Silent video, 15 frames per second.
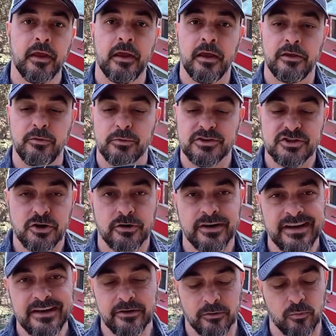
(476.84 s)
You want to start
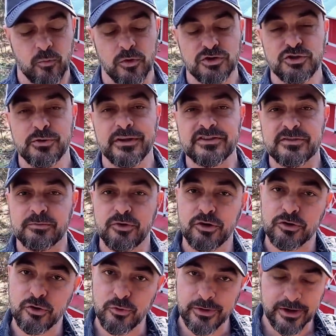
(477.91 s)
here. Once you get some
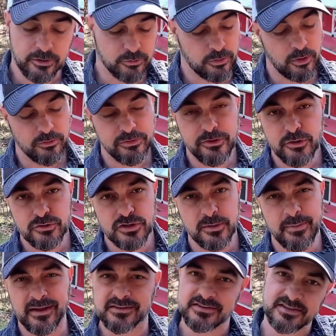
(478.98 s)
good green growth, usually
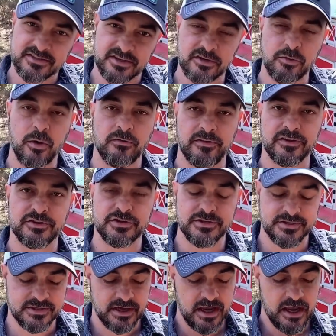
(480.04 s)
about 6 to 12
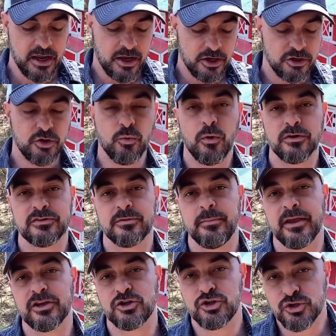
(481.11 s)
inches, you want to
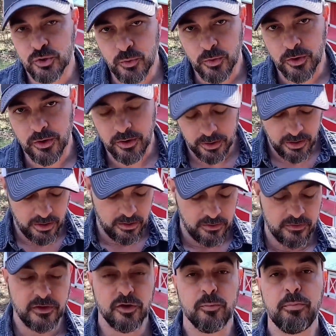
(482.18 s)
make sure
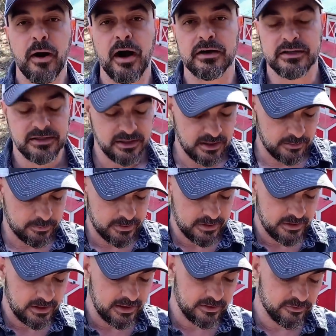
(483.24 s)
that you pot it up.
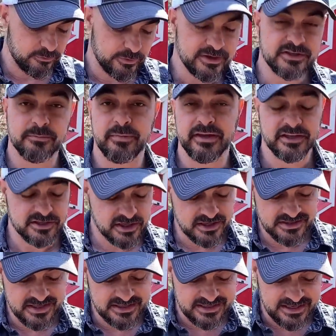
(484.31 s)
And the reason being is
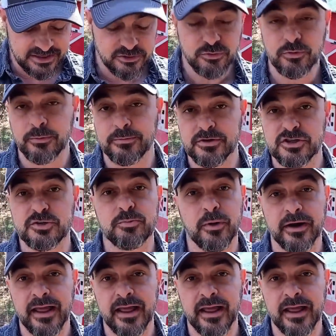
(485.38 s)
because it needs room to spread